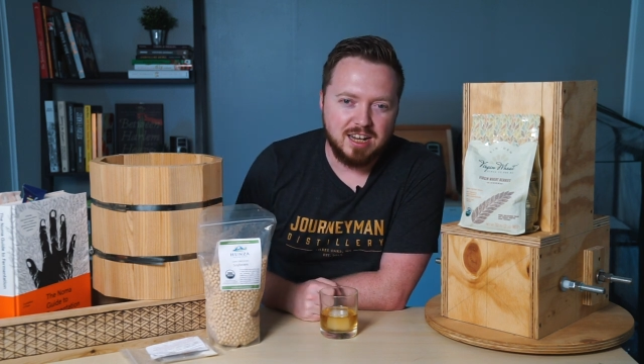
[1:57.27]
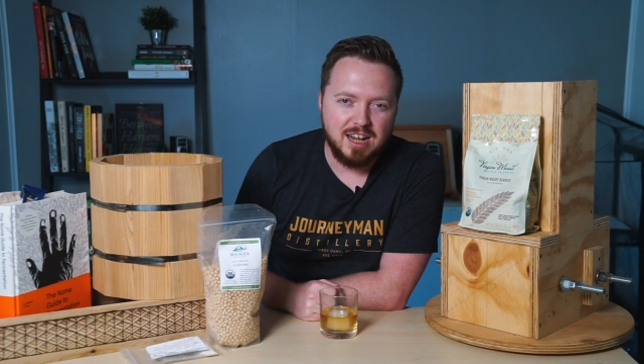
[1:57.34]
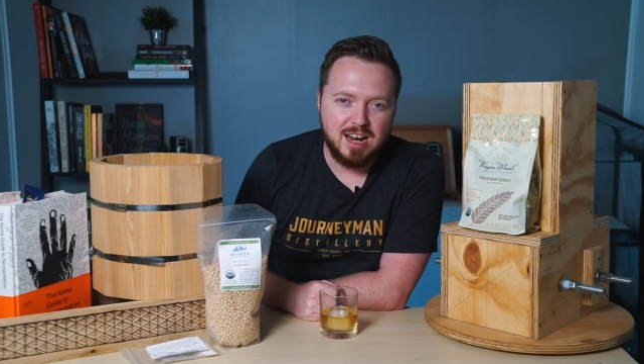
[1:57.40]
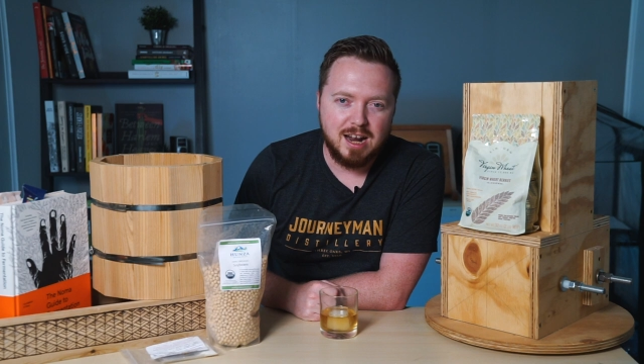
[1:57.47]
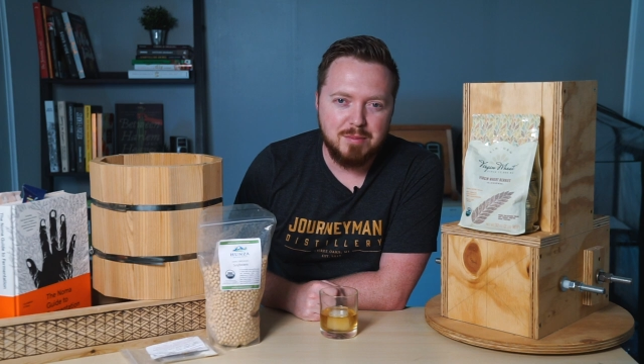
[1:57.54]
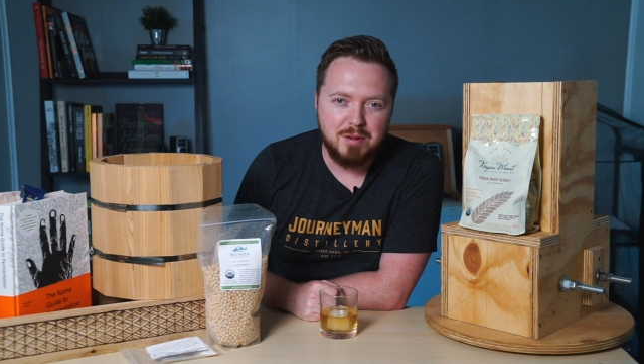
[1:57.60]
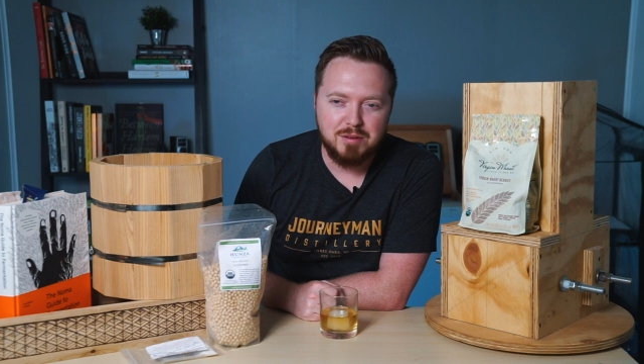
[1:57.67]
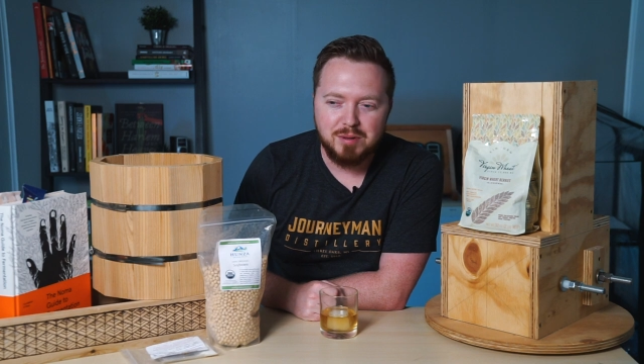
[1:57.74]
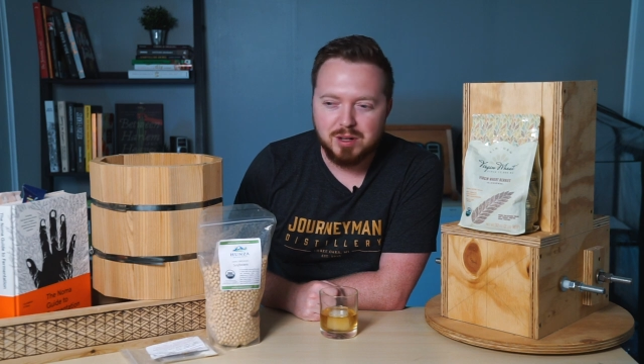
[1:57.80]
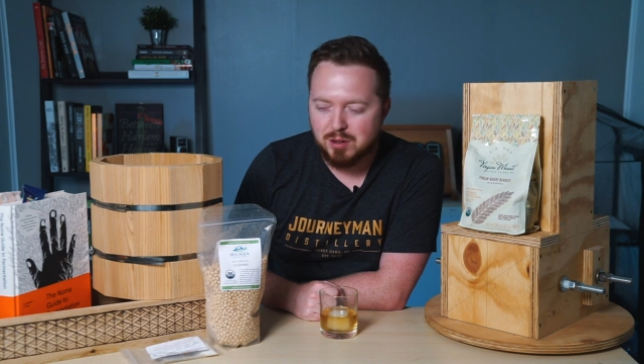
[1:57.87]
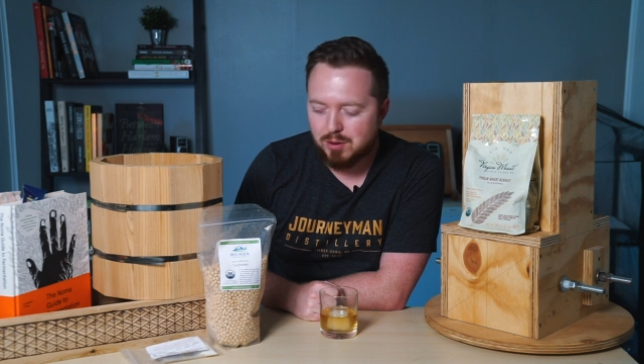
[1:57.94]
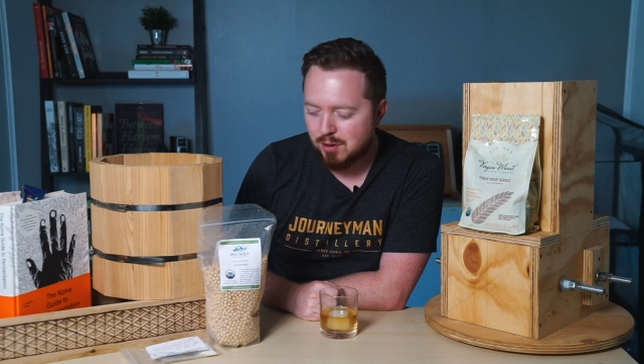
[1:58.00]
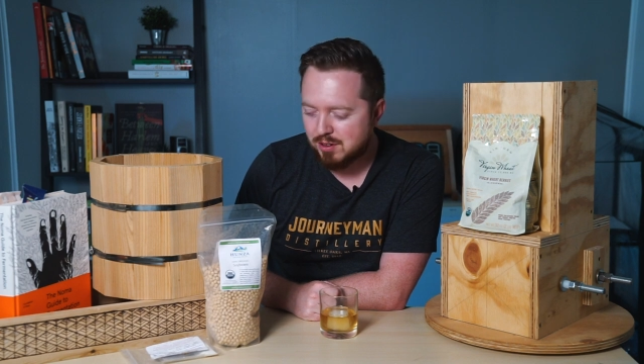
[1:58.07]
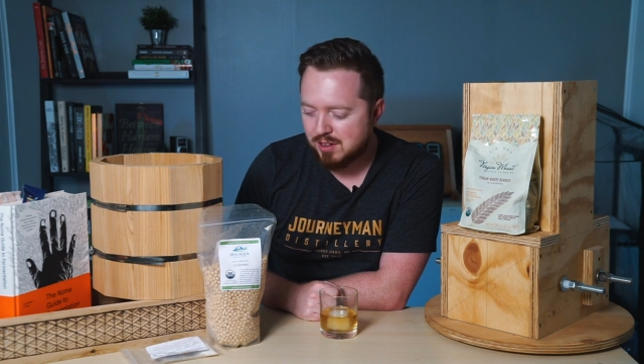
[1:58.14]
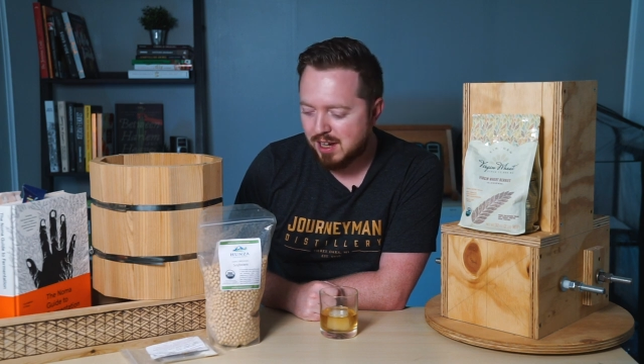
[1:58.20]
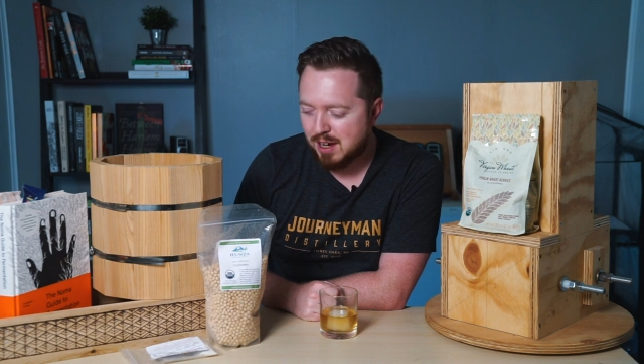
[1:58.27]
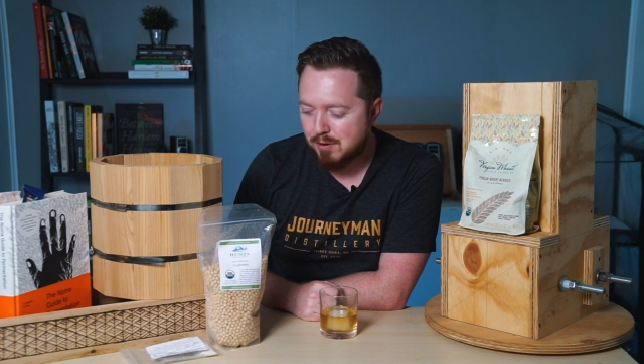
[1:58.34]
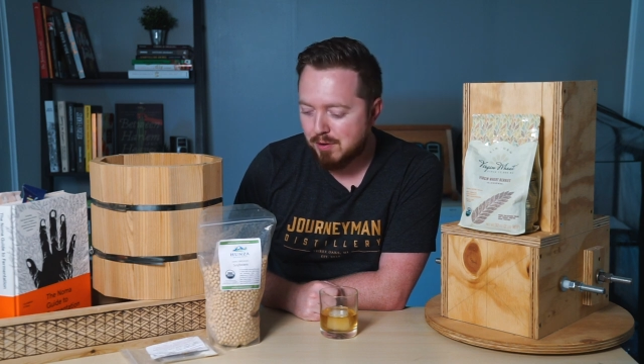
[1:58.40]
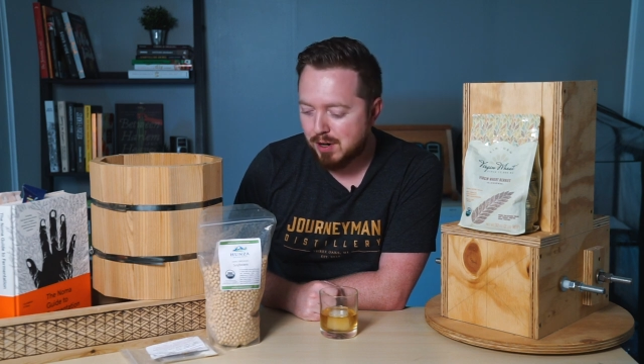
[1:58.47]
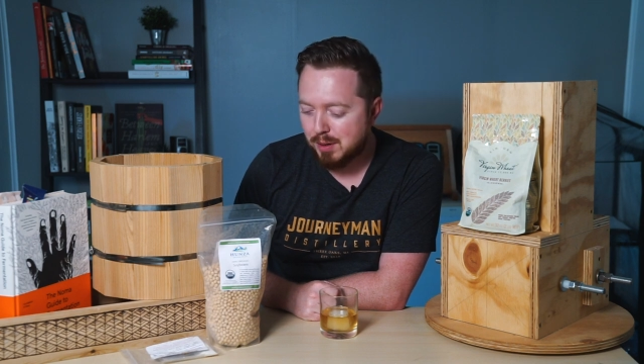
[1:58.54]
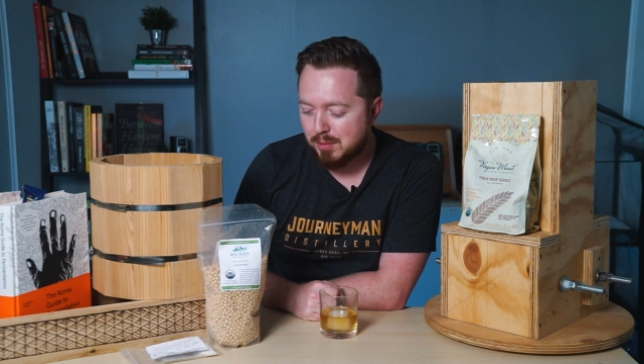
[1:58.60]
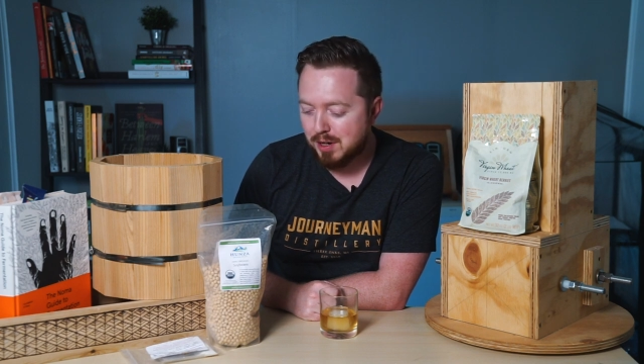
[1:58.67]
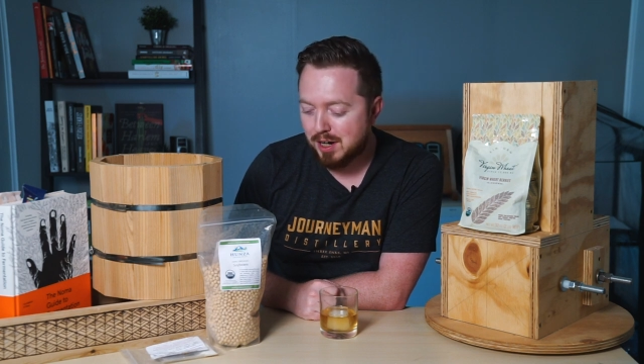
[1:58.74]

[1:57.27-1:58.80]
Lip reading: and I'm gonna record that when I'm